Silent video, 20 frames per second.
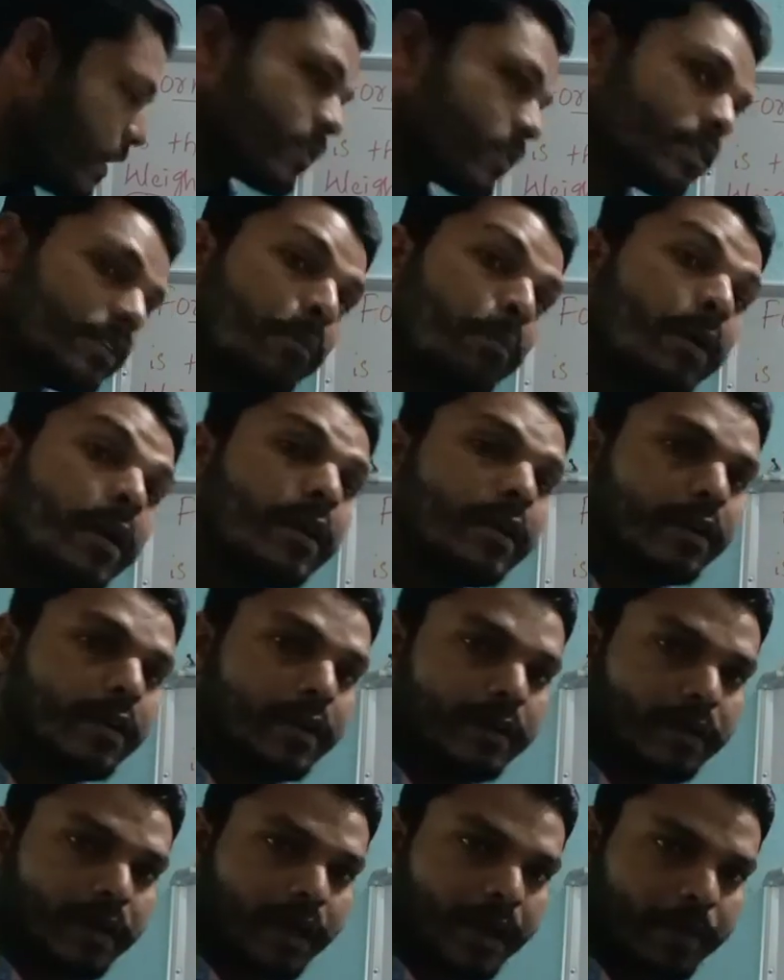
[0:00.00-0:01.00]
doubled.
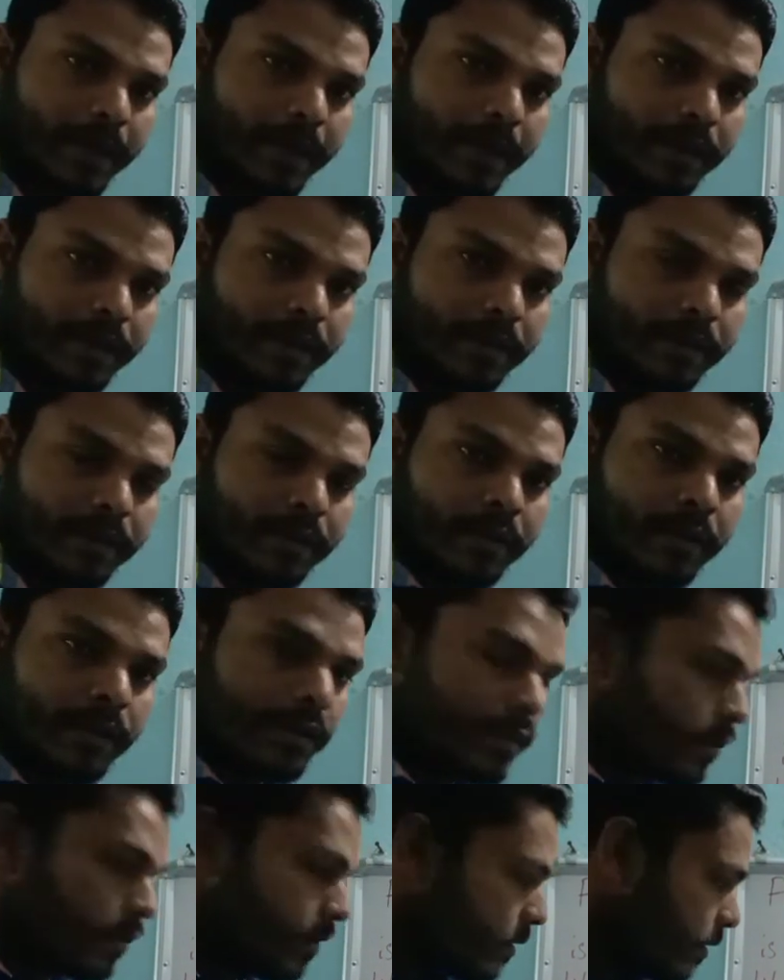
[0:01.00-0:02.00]
I mean,
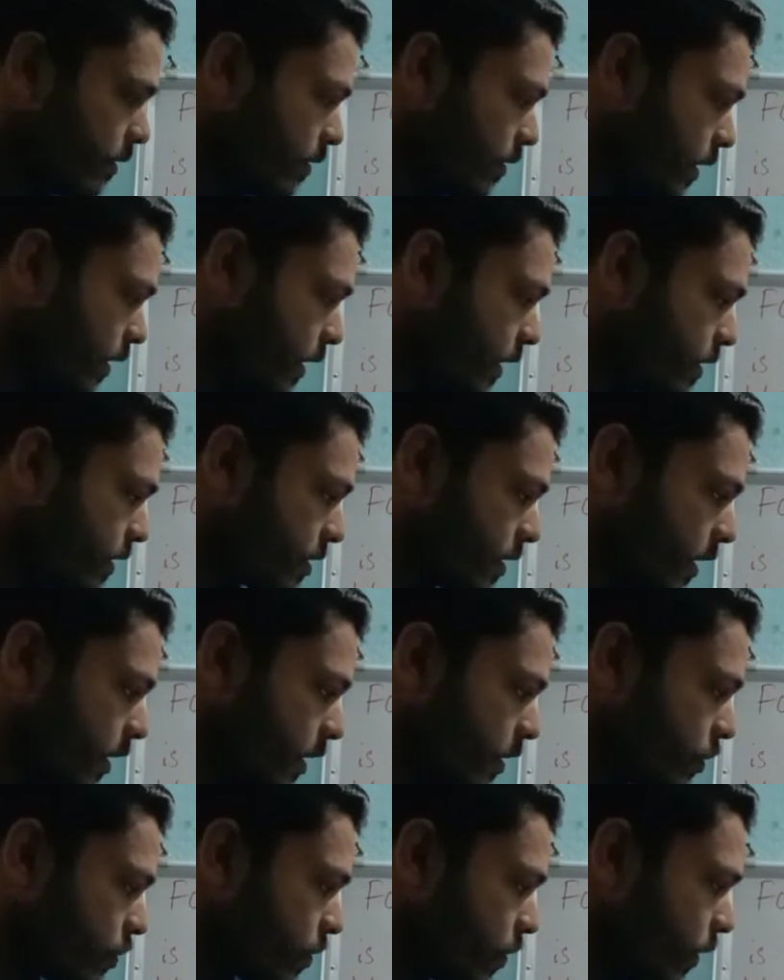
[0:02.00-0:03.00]
its
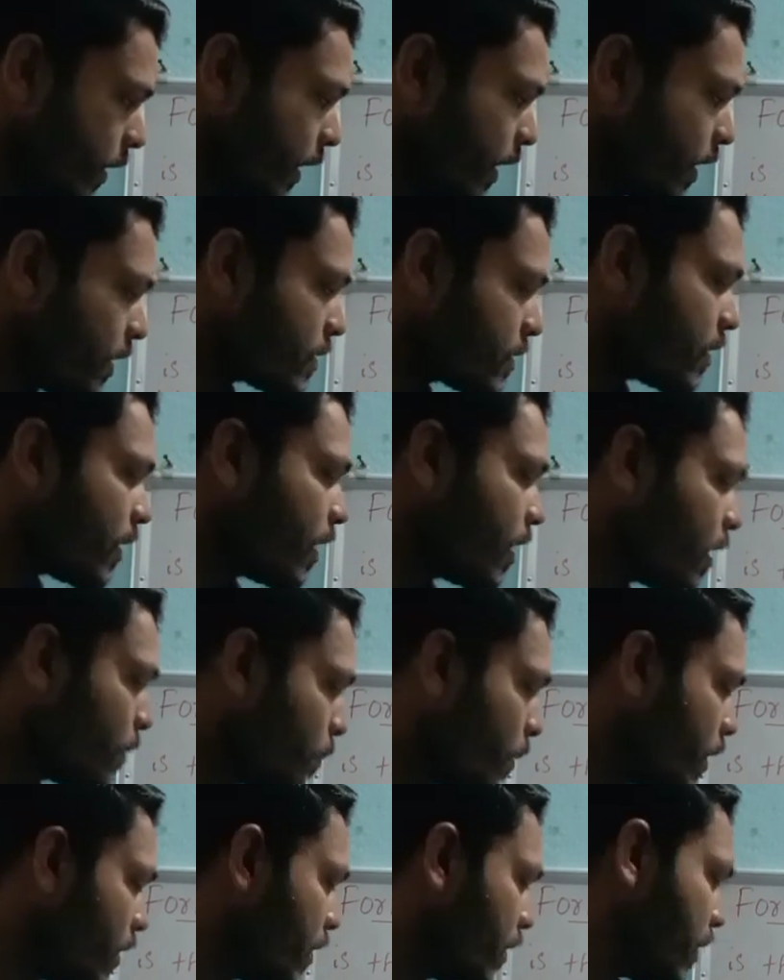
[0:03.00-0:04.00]
ratio is
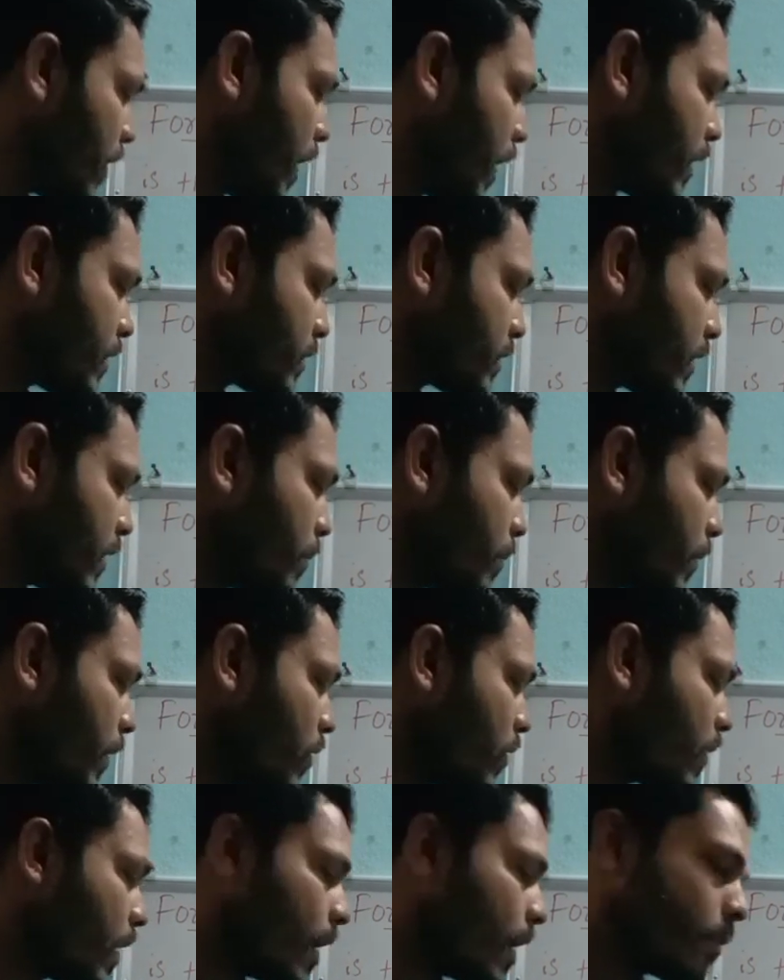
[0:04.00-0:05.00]
double as compared to
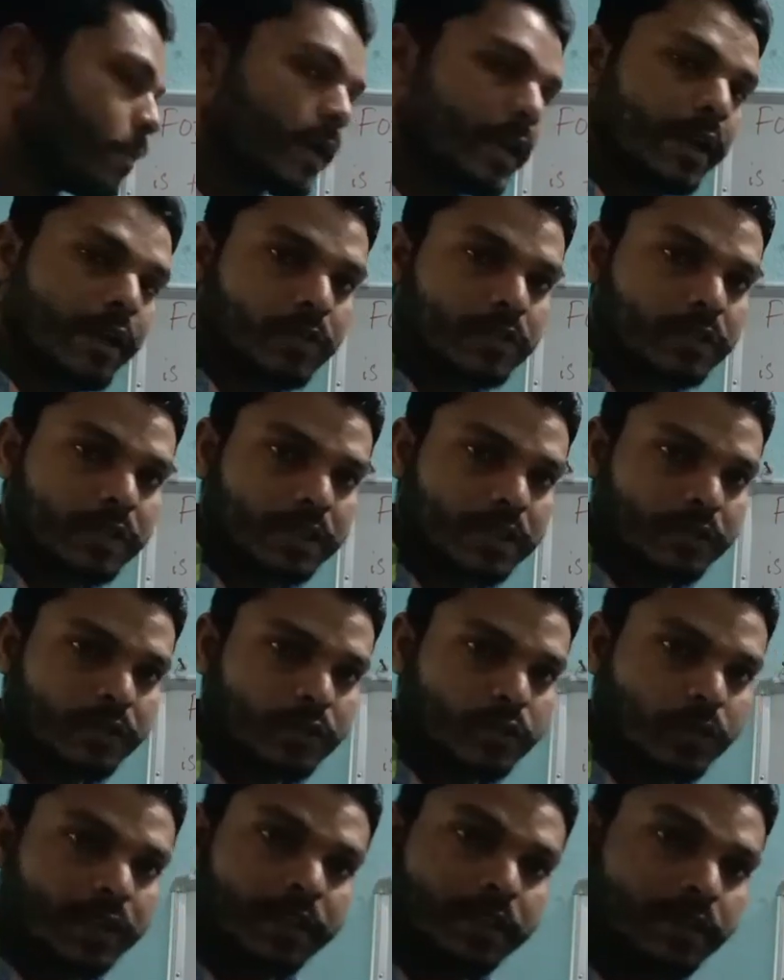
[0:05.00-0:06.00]
carbon and oxygen. So
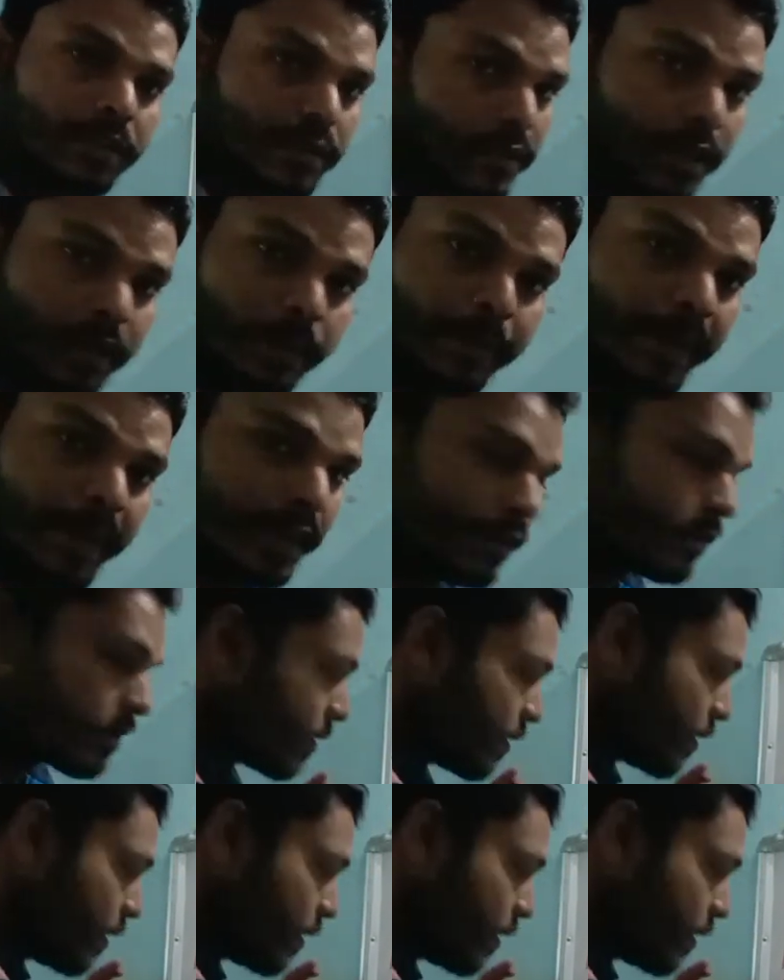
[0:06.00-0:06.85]
that means